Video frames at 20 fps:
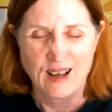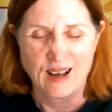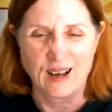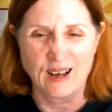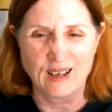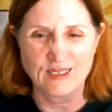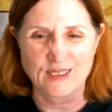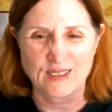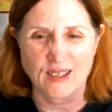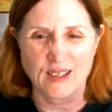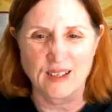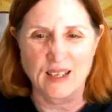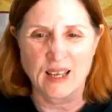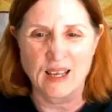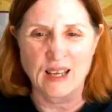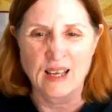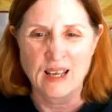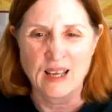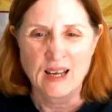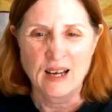on
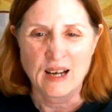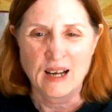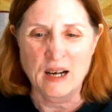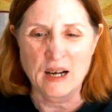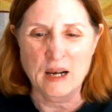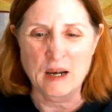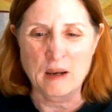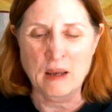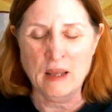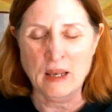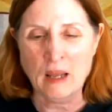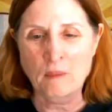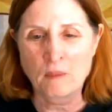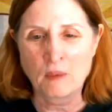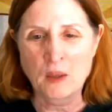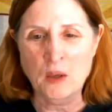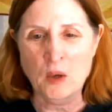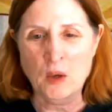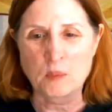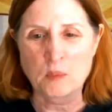Sunday. And I
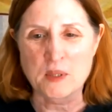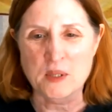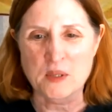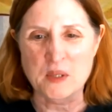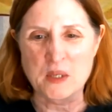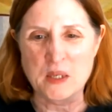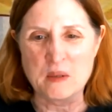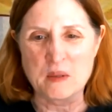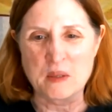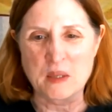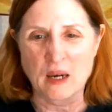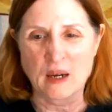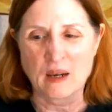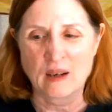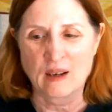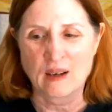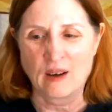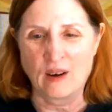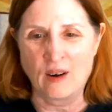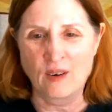really hope to see you
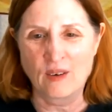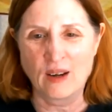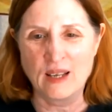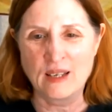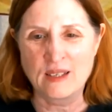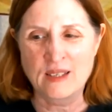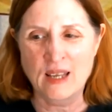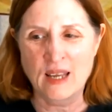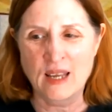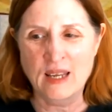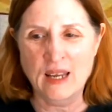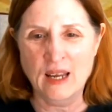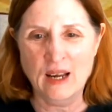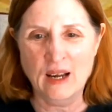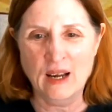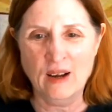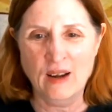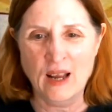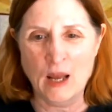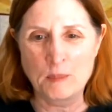there. All right, take
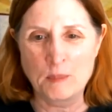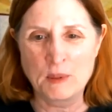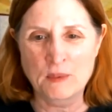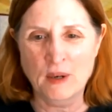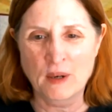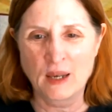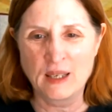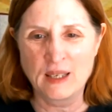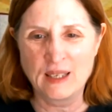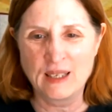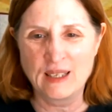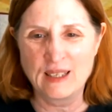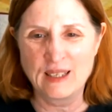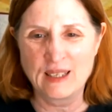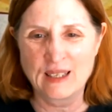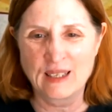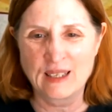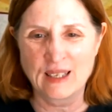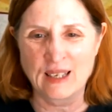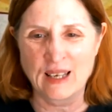care, happy
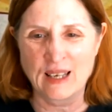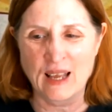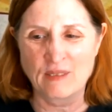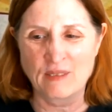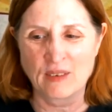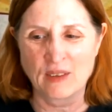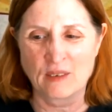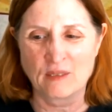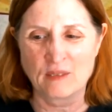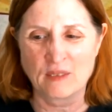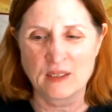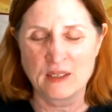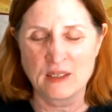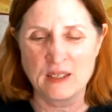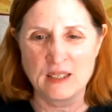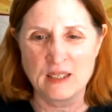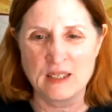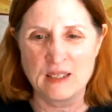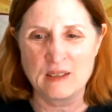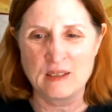writing, and have a
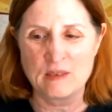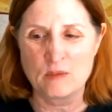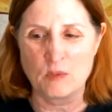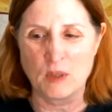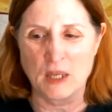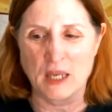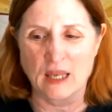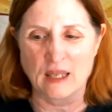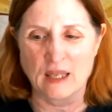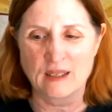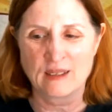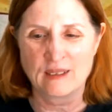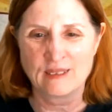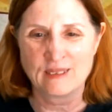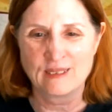lovely weekend.